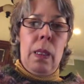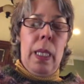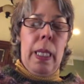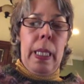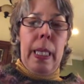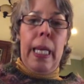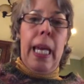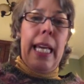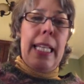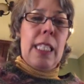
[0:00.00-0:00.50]

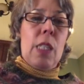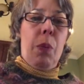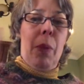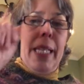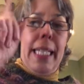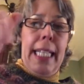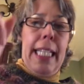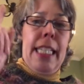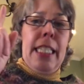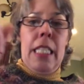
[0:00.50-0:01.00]
In case
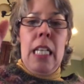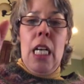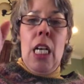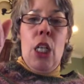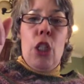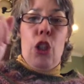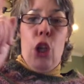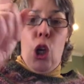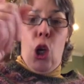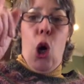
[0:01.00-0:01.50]
we need
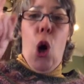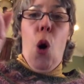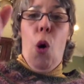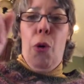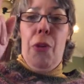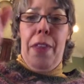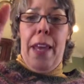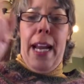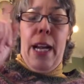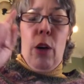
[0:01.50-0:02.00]
to
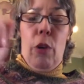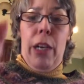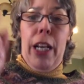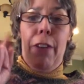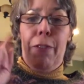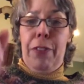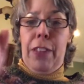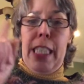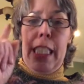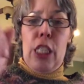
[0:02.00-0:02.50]
go there,
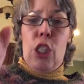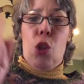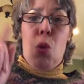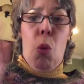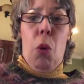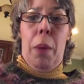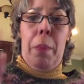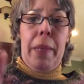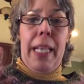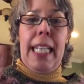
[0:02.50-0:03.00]
if this
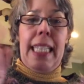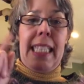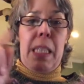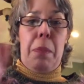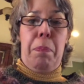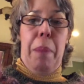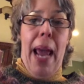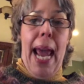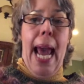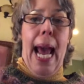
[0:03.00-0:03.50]
storm gets
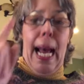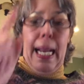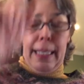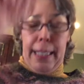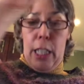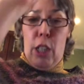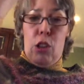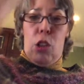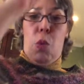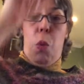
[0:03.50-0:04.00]
bad,
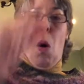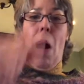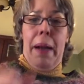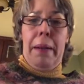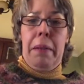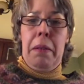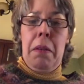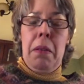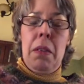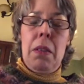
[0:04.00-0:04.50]
there's
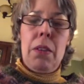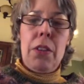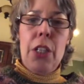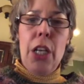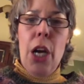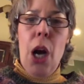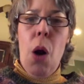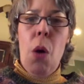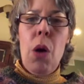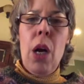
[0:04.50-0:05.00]
one,
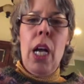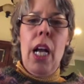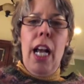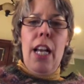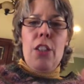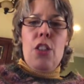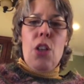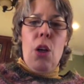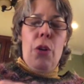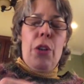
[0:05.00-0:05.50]
you know.
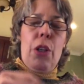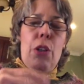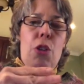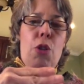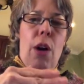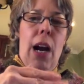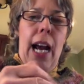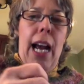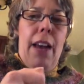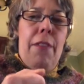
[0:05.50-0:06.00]
And so you
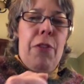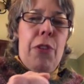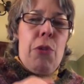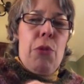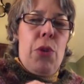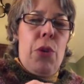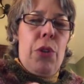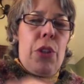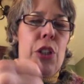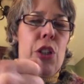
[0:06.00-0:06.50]
drive
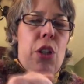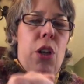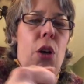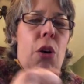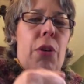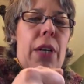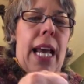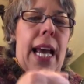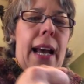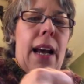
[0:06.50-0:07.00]
through, you
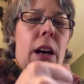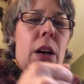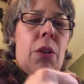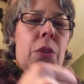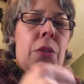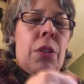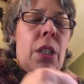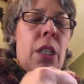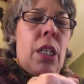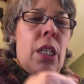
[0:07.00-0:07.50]
slow
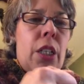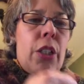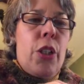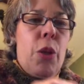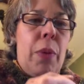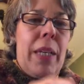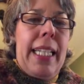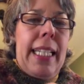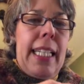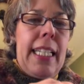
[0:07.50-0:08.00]
down. Do
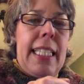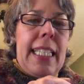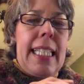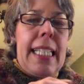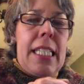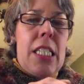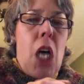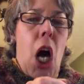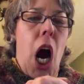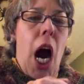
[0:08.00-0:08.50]
we need to
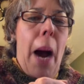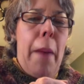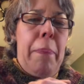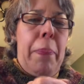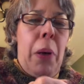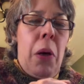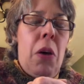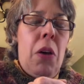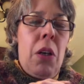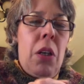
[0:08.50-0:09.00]

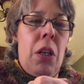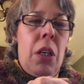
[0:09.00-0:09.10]
stop?